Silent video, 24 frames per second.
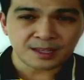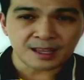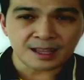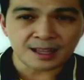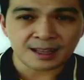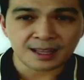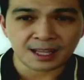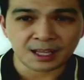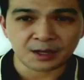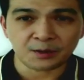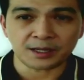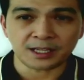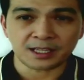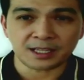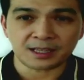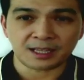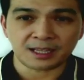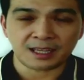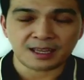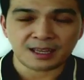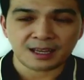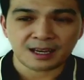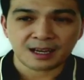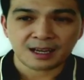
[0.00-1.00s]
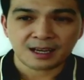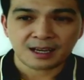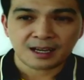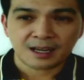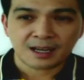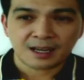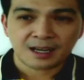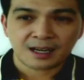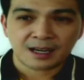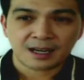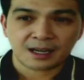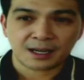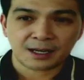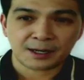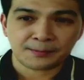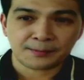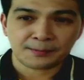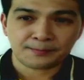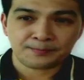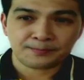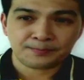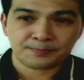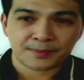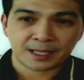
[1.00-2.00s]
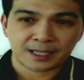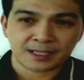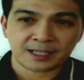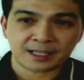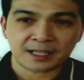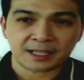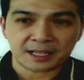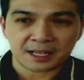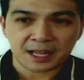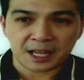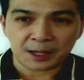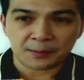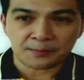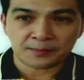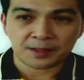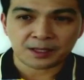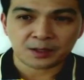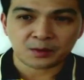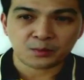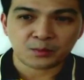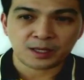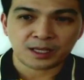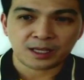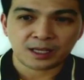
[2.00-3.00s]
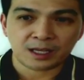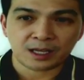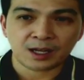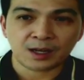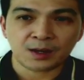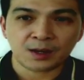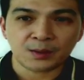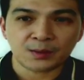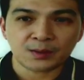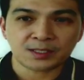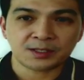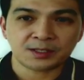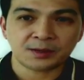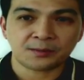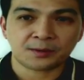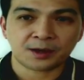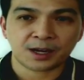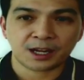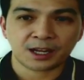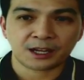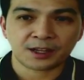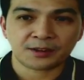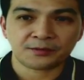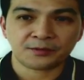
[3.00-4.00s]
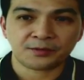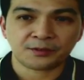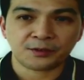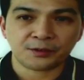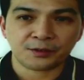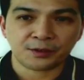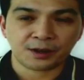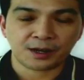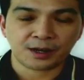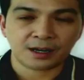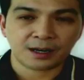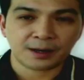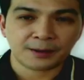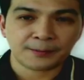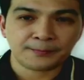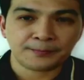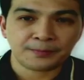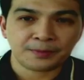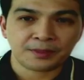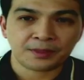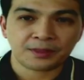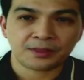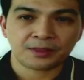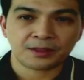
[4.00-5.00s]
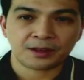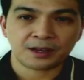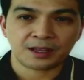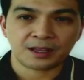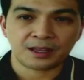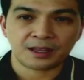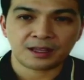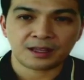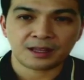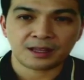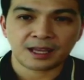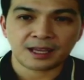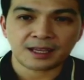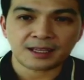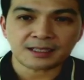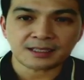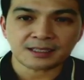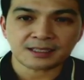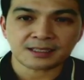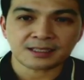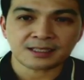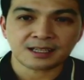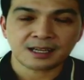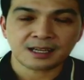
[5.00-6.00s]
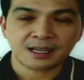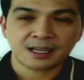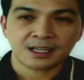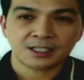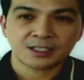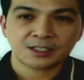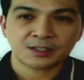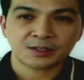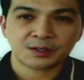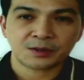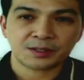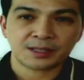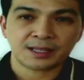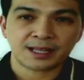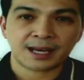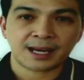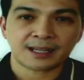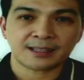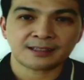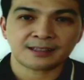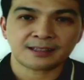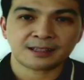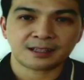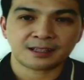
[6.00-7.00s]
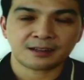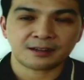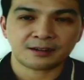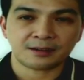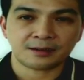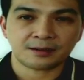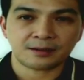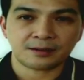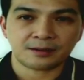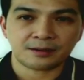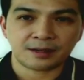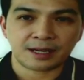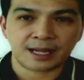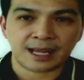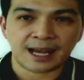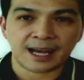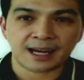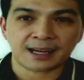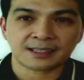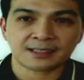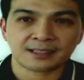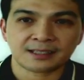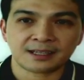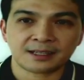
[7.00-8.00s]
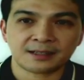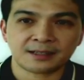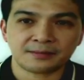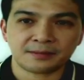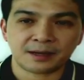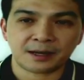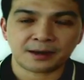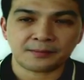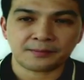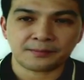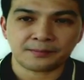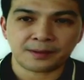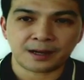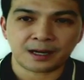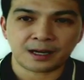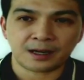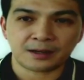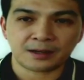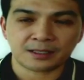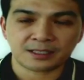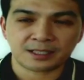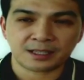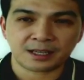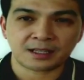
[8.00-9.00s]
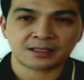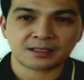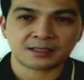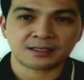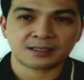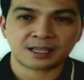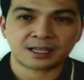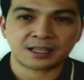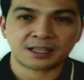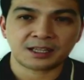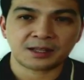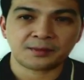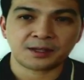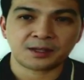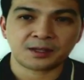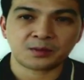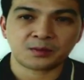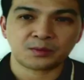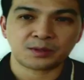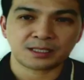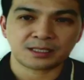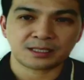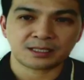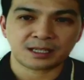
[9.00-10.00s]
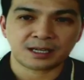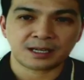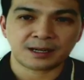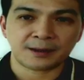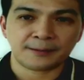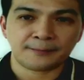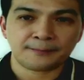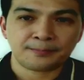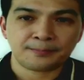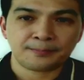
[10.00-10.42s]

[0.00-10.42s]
liquidity. Um, it didn't help that we closed the market for uh, three days, so that reacted. Uh, uh, sentiment was uh,